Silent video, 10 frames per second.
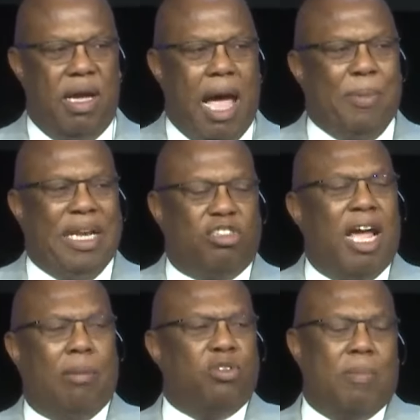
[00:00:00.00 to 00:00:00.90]
How many
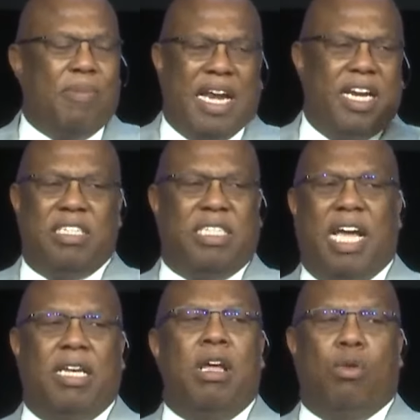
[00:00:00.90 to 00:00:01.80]
times somebody has
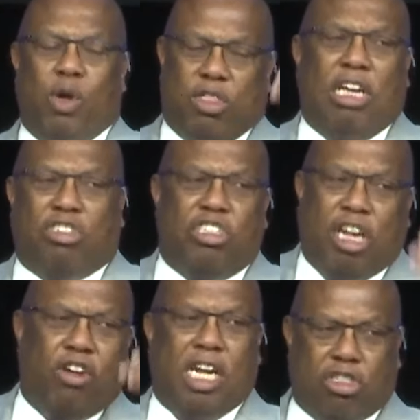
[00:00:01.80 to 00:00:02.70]
said, well, this
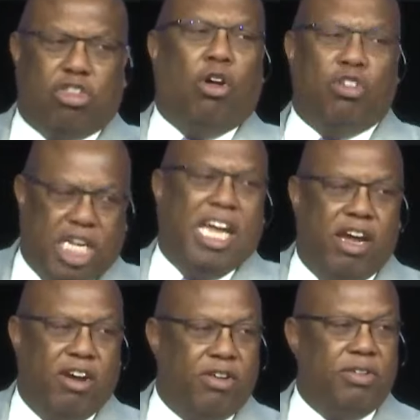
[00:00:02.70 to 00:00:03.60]
year is your year